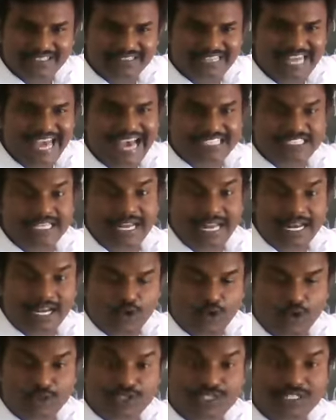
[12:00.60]
the axon
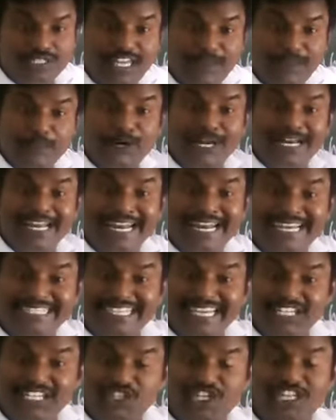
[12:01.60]
undergoes
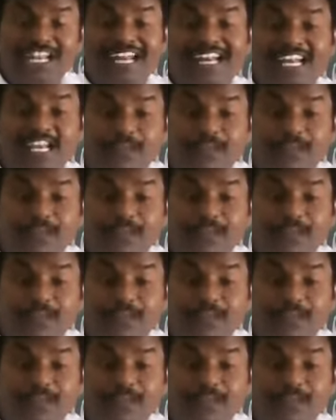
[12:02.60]
depolarization and